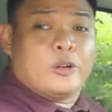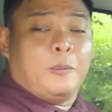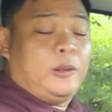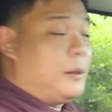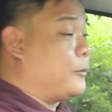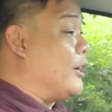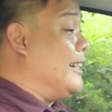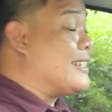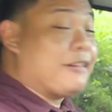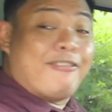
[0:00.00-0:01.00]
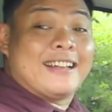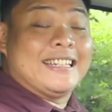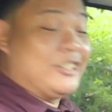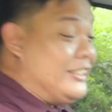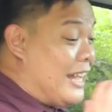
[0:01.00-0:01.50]
notable upgrade is the fact
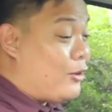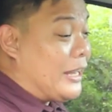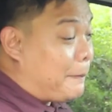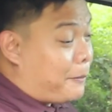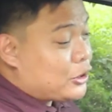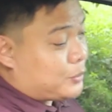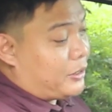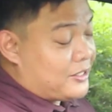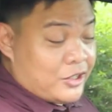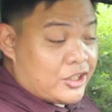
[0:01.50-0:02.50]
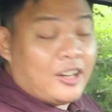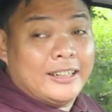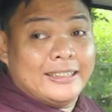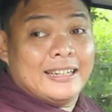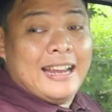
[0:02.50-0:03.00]
that you now get push-button start,